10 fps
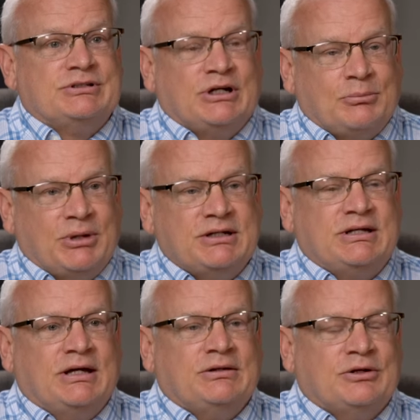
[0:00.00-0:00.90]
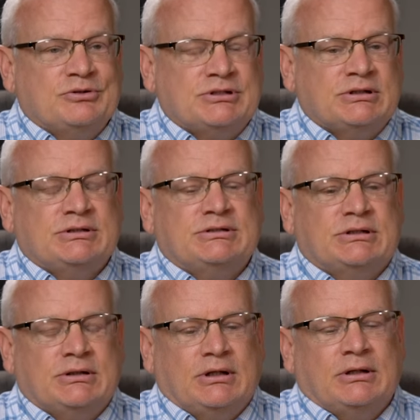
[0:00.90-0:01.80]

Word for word: You got to yeah. maintain those things, and.